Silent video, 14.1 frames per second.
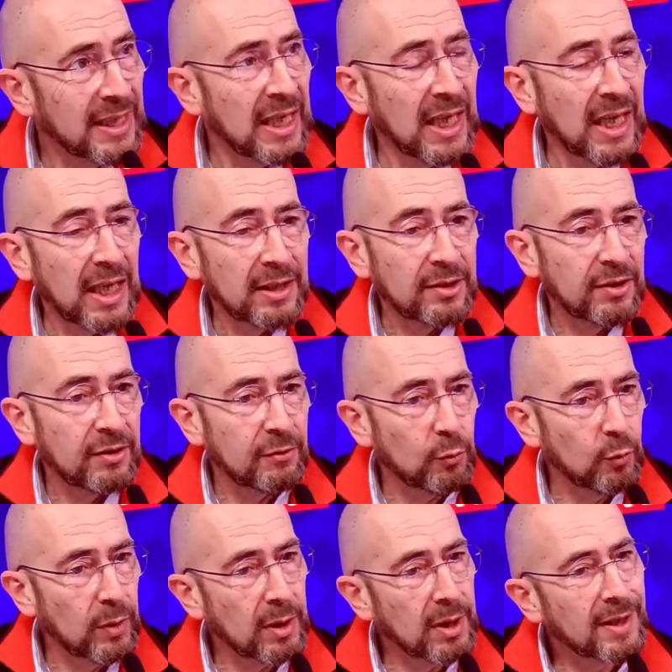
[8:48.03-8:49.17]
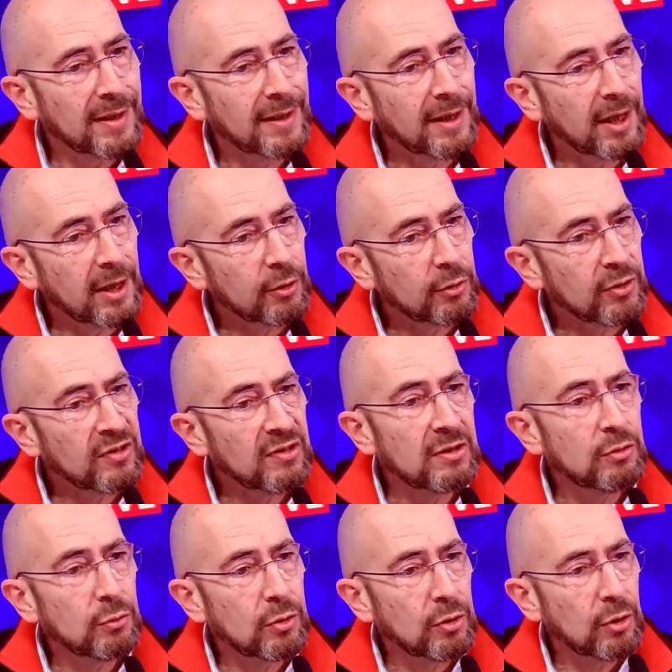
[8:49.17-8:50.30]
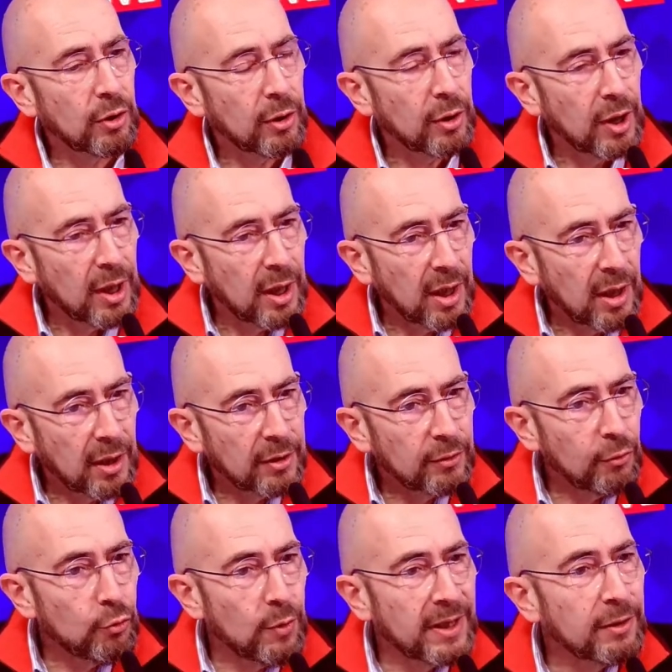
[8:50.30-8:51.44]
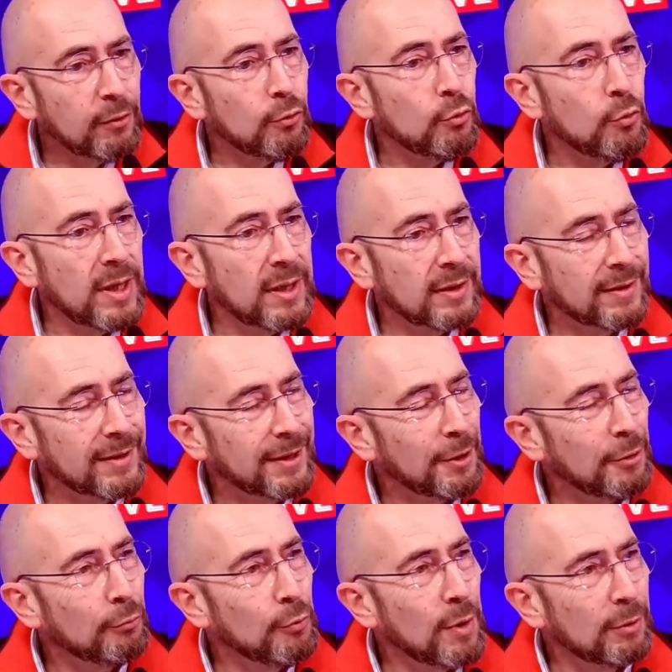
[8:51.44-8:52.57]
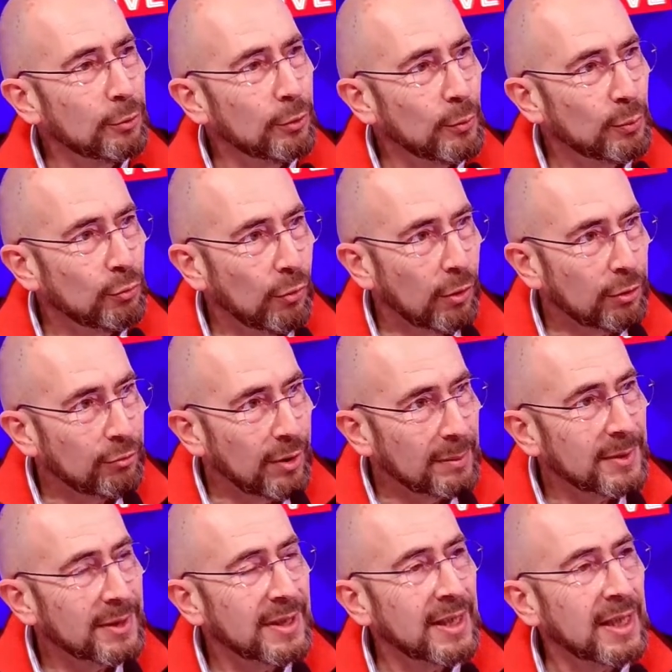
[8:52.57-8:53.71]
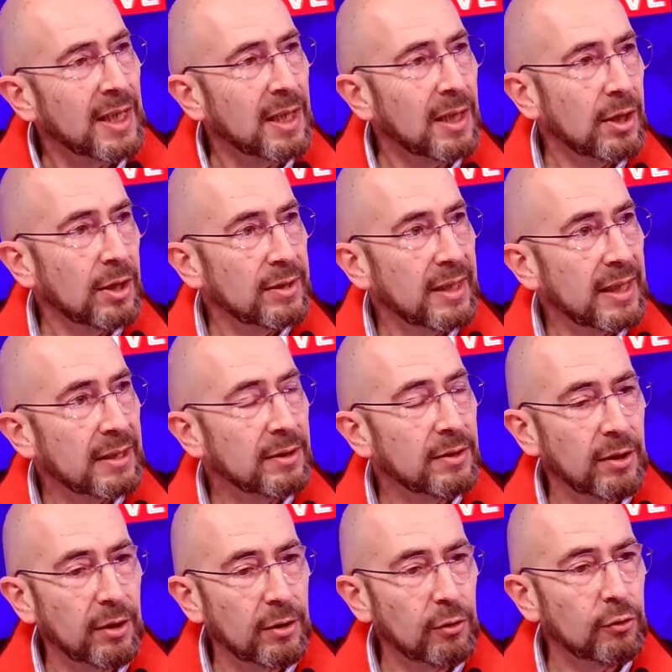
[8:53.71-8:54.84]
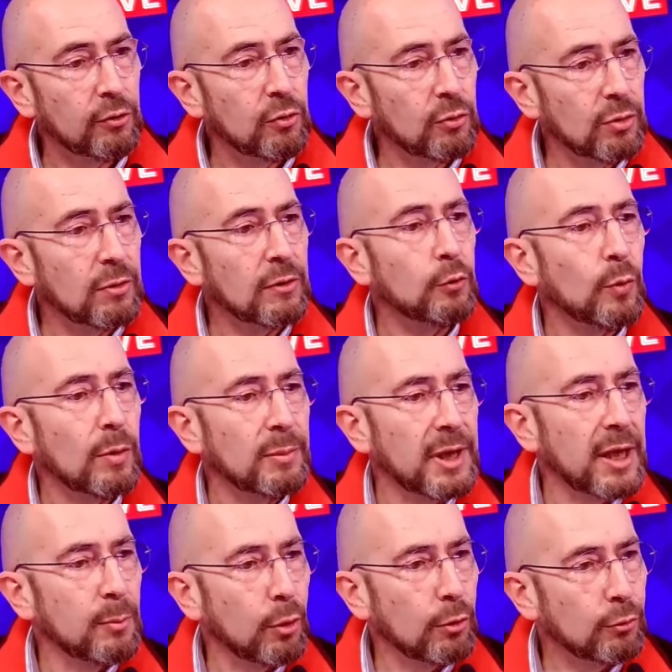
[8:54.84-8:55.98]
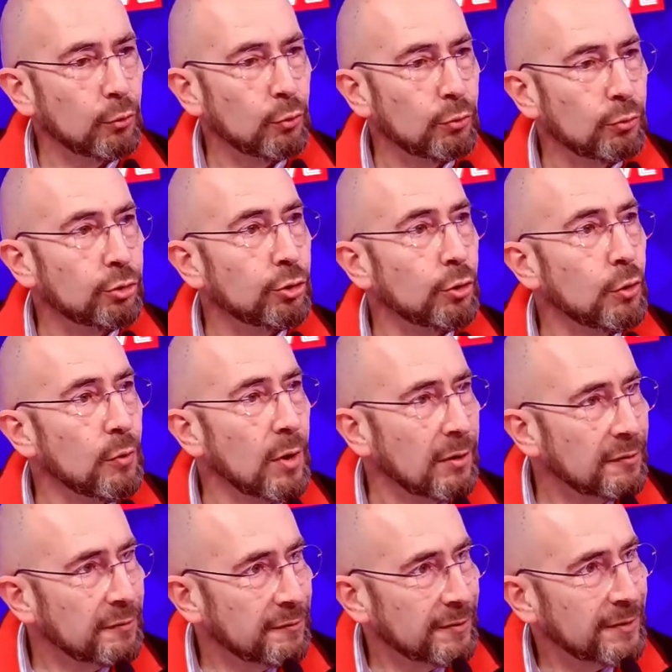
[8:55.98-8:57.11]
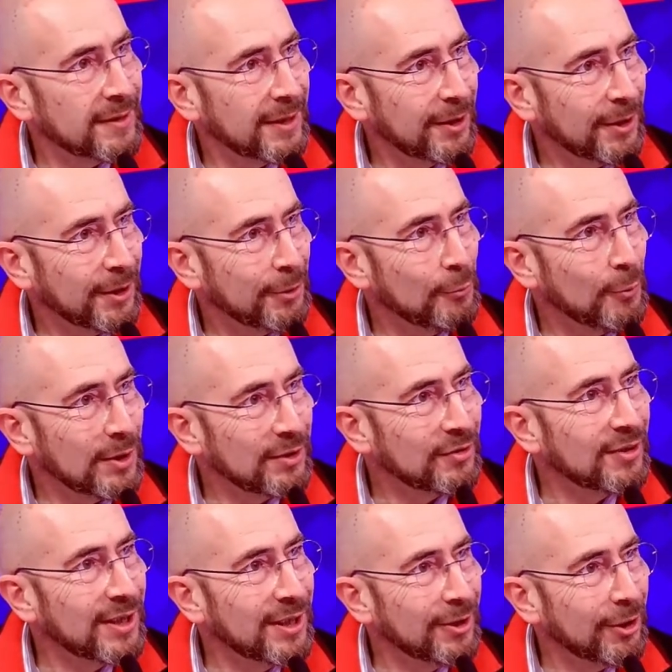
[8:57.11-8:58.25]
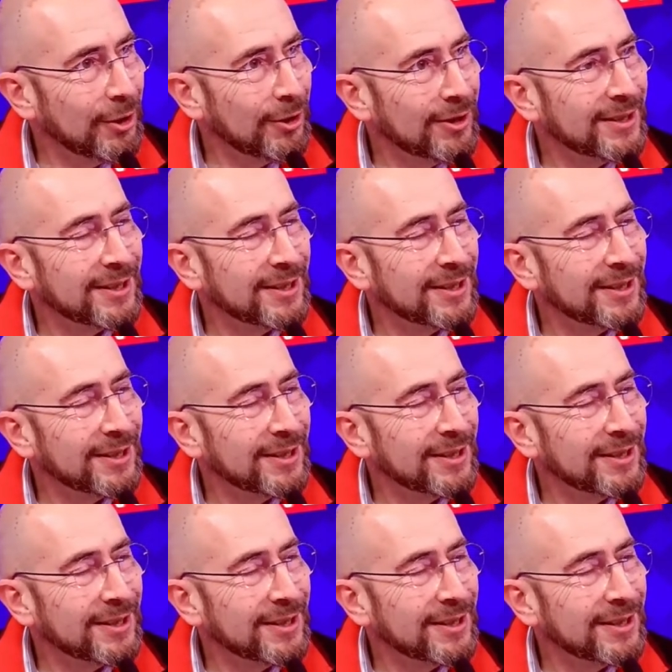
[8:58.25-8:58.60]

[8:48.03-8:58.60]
and this will constitute the red thread throughout the program that the students will be able to show off once they are